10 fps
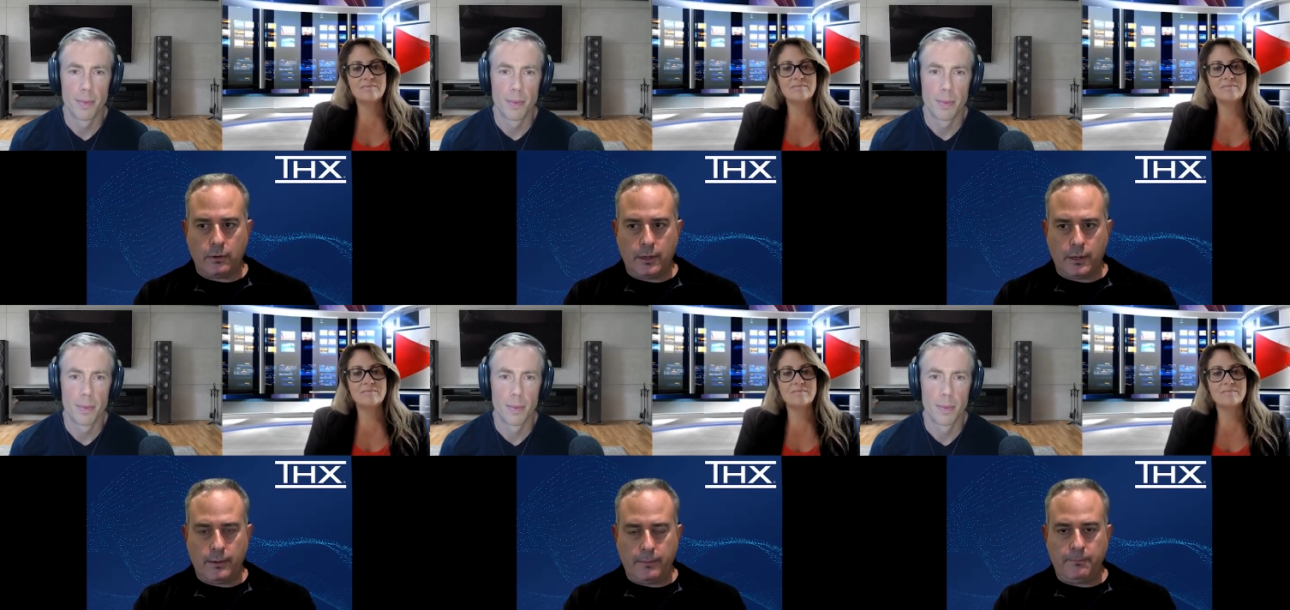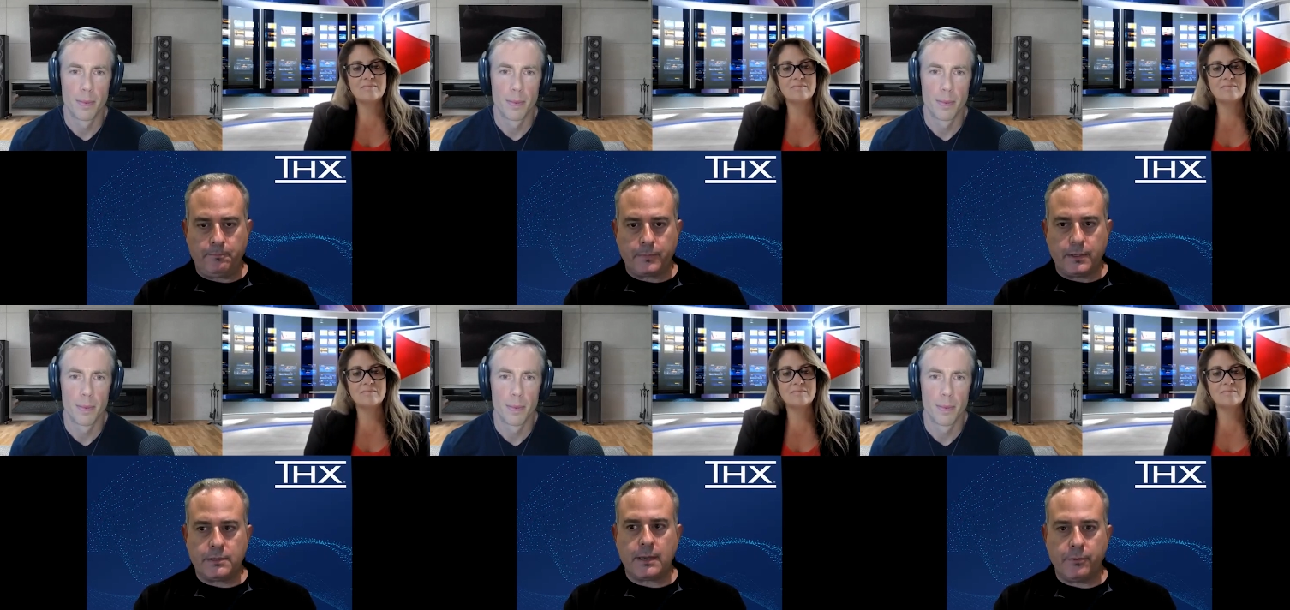Speaker 1: more um,
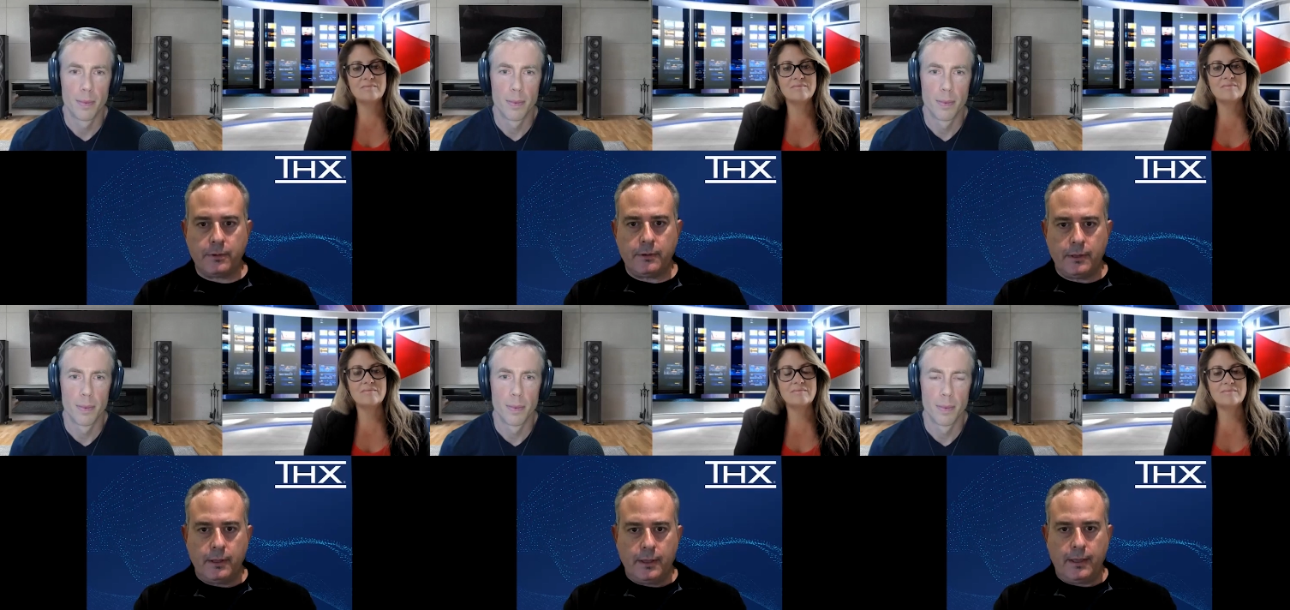separate